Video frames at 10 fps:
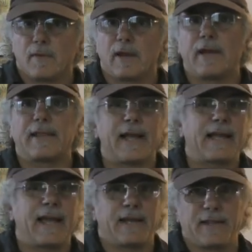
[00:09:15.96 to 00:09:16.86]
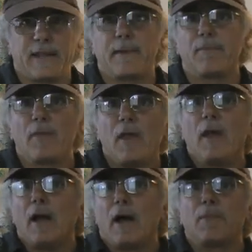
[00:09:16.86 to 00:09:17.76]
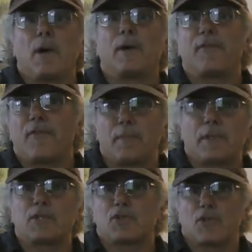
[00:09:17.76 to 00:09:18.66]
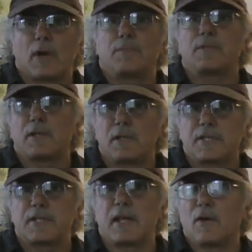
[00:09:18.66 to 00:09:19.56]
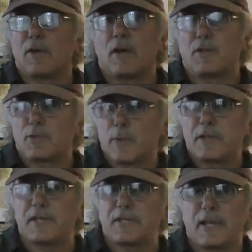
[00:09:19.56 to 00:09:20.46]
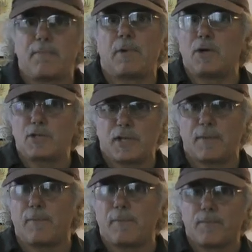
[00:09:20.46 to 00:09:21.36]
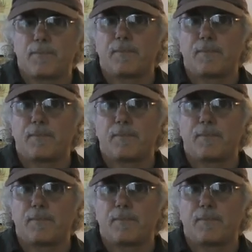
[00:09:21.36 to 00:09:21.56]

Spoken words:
Right, that kind of thing. I'm going from the strum to the single notes with the same motion.